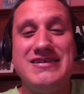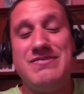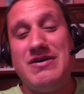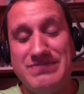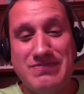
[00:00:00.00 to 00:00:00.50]

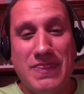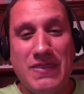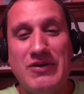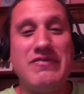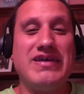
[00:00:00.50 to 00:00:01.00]
But
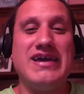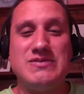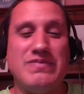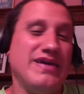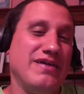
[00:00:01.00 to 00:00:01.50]
whatever the case
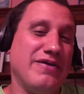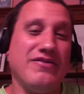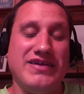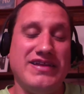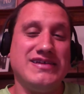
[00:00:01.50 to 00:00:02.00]
may be,
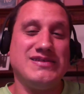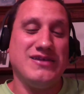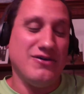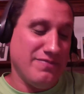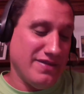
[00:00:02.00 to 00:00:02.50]
apparently it is.
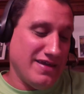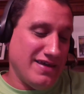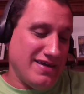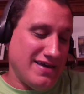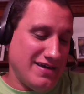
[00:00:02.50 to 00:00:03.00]
So,
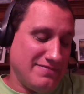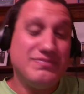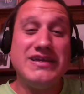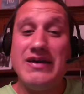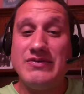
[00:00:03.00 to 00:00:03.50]

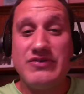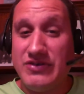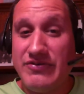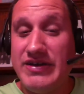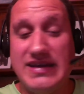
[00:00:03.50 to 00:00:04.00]
but yeah, it's really
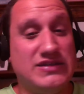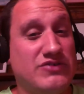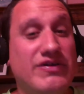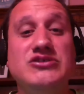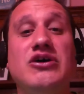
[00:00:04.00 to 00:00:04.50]
great. It's a
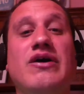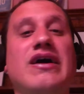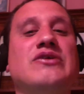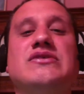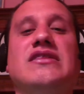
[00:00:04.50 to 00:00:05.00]
great show.
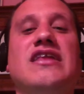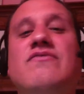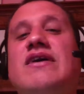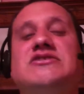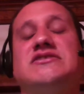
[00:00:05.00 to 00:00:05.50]
I used to
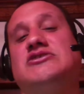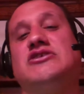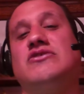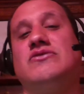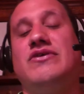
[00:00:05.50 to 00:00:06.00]
love watching the
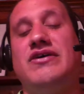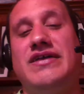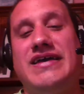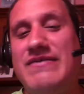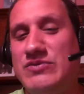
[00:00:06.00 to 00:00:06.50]
show
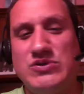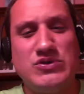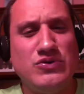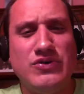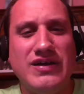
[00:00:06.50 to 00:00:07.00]
like after
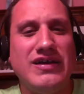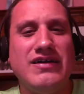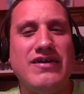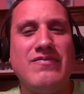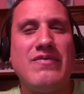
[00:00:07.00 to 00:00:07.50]
school. I
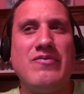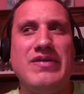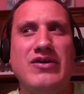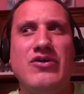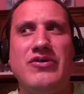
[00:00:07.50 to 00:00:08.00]
remember
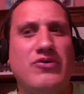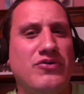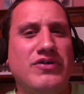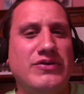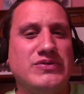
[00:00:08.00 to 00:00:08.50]
being on
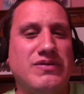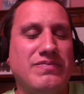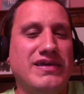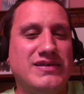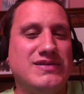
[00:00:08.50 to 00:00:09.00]
early or
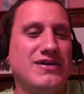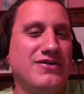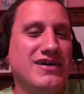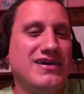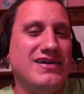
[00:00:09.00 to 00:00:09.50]
something. So,
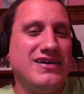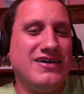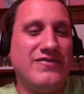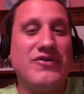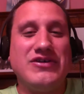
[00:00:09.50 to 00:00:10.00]

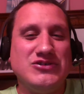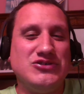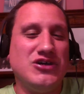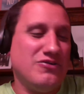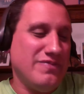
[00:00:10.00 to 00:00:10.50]
very good
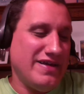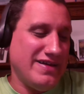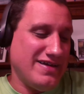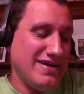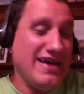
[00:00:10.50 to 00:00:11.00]
show. And
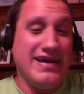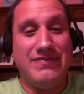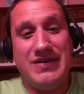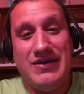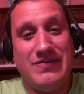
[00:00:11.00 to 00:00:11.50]
hey,
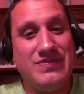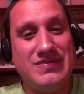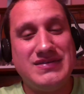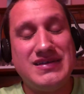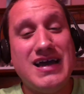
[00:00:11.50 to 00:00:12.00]

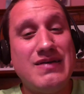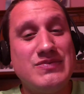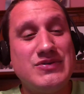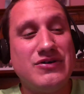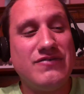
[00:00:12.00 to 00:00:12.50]

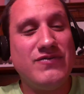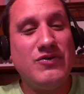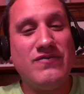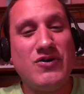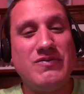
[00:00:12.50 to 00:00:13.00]
sitcoms are few
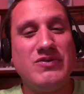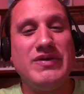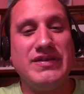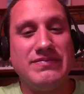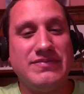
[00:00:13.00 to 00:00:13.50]
and far
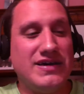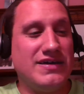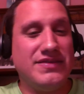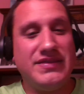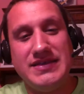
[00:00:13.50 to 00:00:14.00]
between
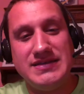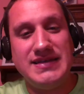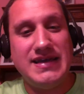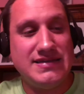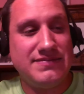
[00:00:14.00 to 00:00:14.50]
these
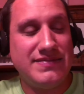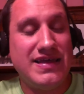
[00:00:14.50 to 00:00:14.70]
days, and.